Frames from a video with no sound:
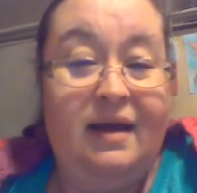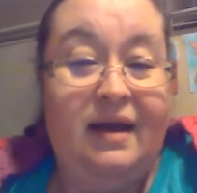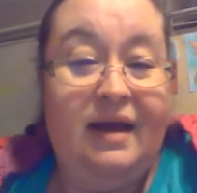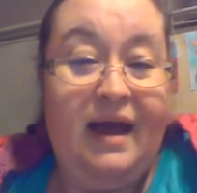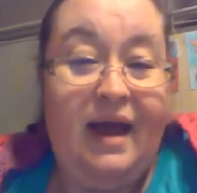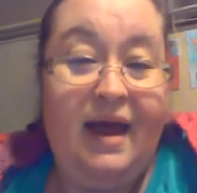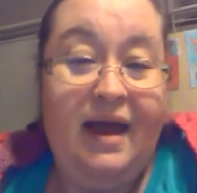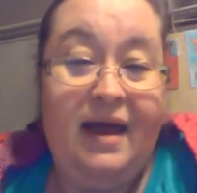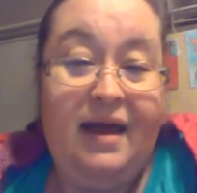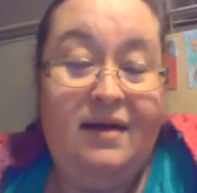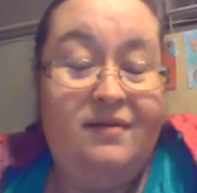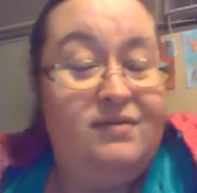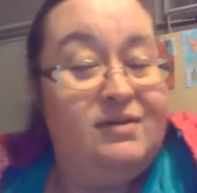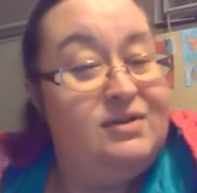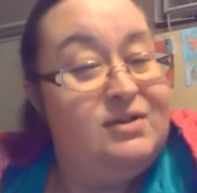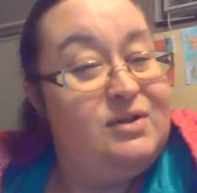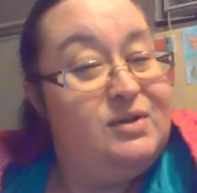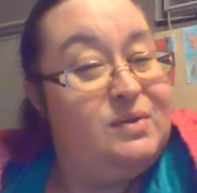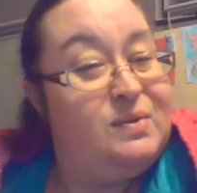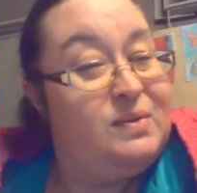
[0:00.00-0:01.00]
I have a
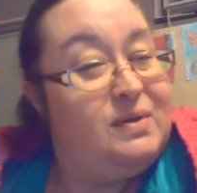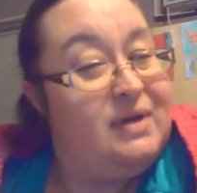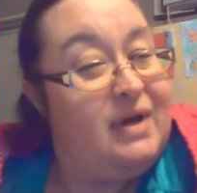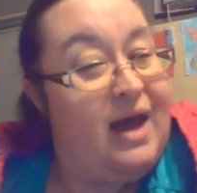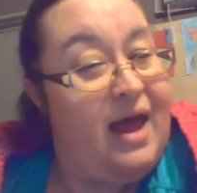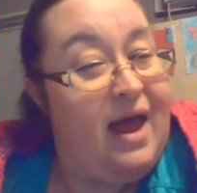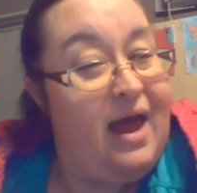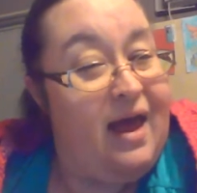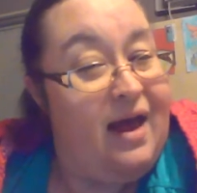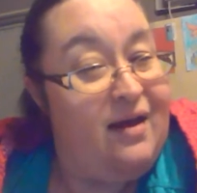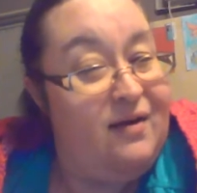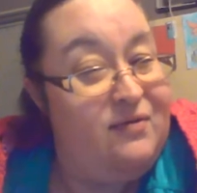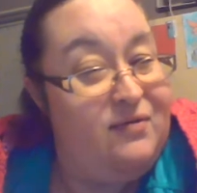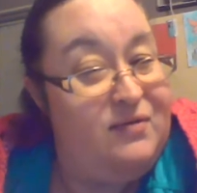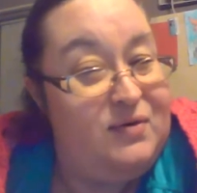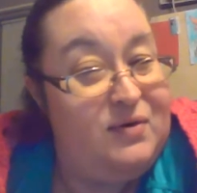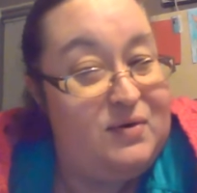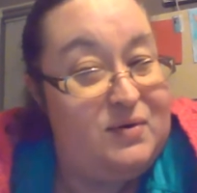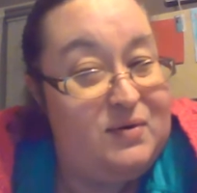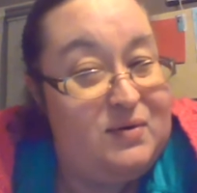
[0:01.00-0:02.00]

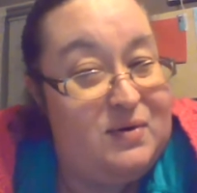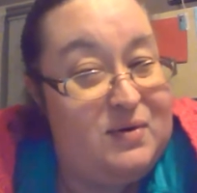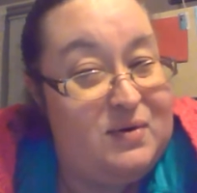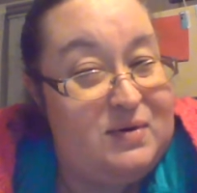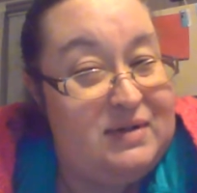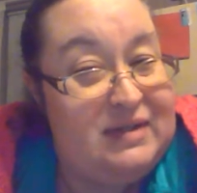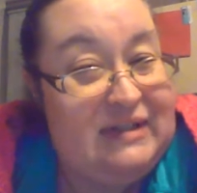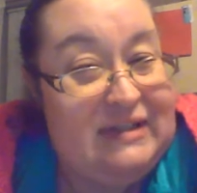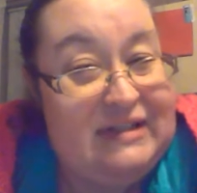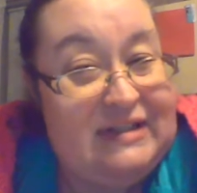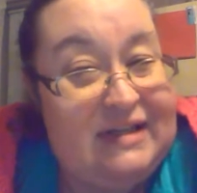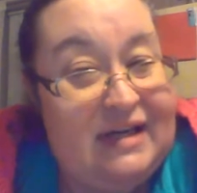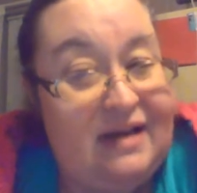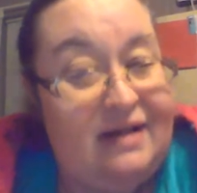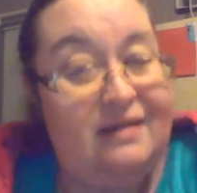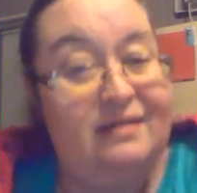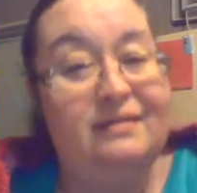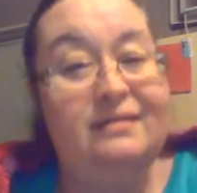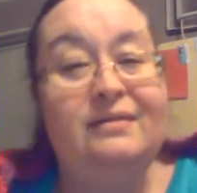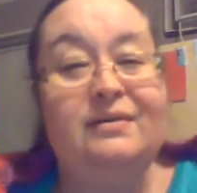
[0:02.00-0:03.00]
2.5-year-old
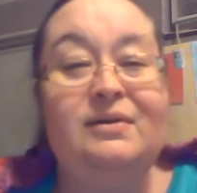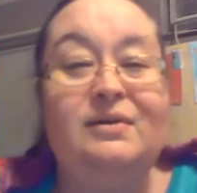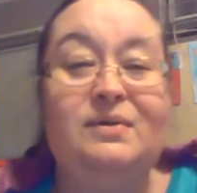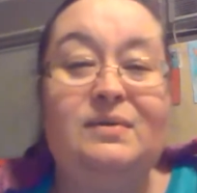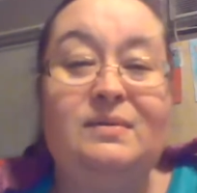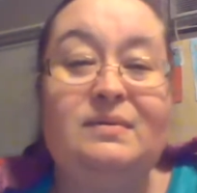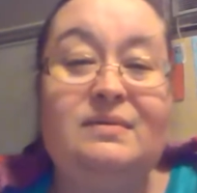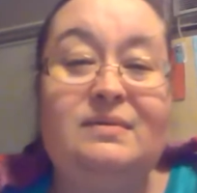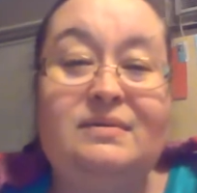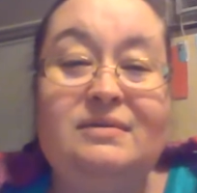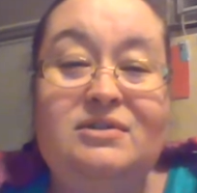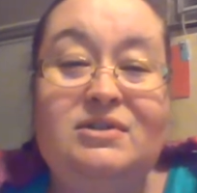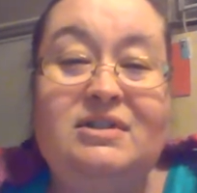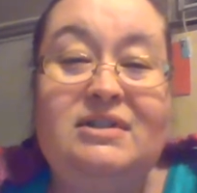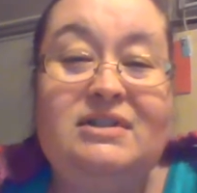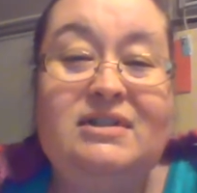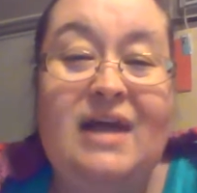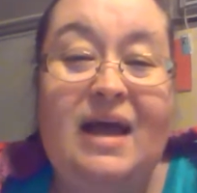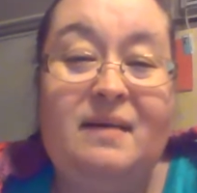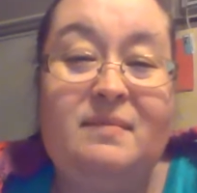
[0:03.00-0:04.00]
son who
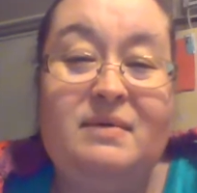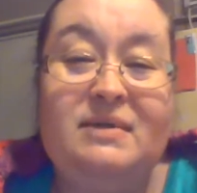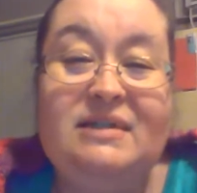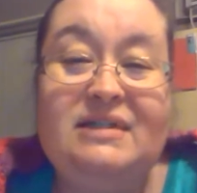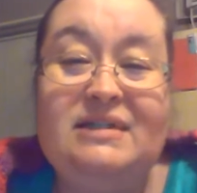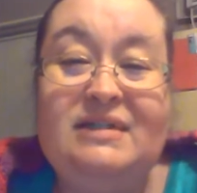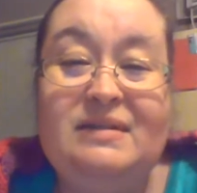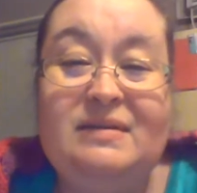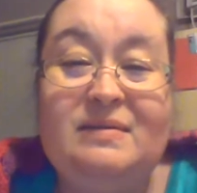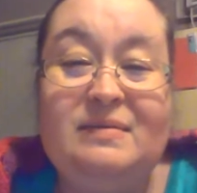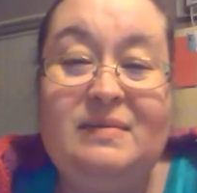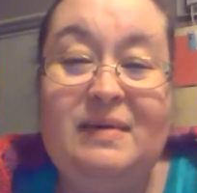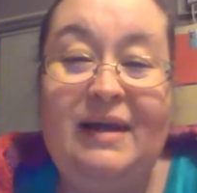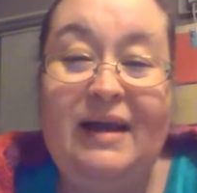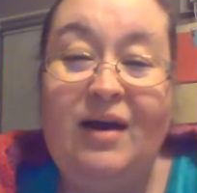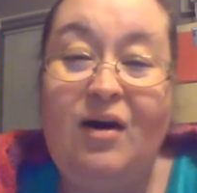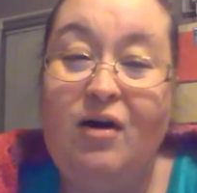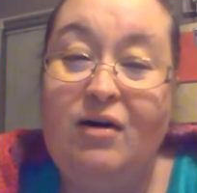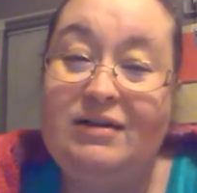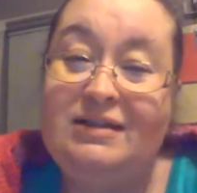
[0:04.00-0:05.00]
just happens to
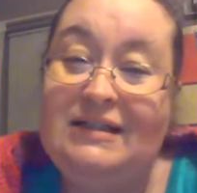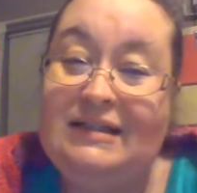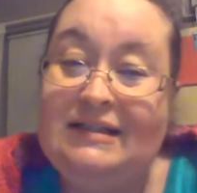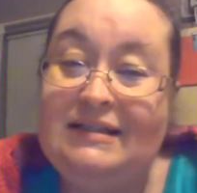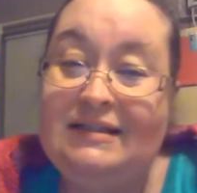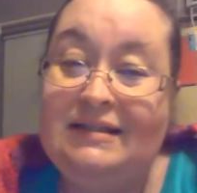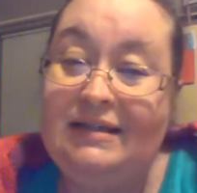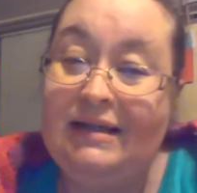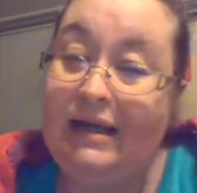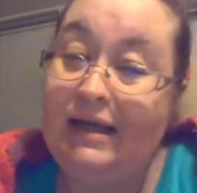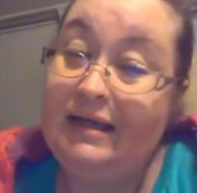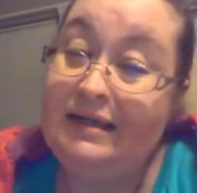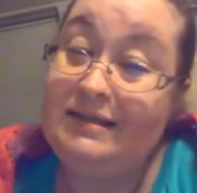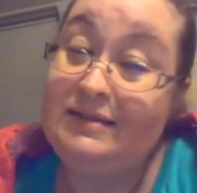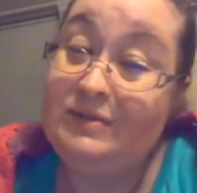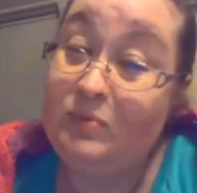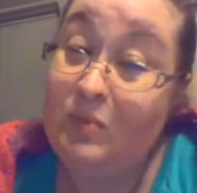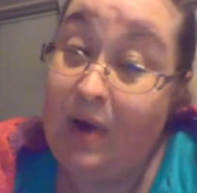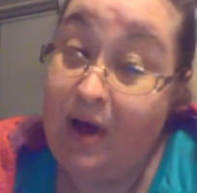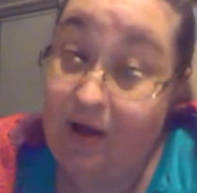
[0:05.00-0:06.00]
be autistic
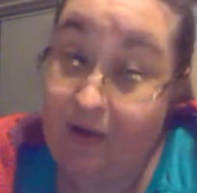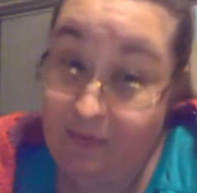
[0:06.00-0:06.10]
as well.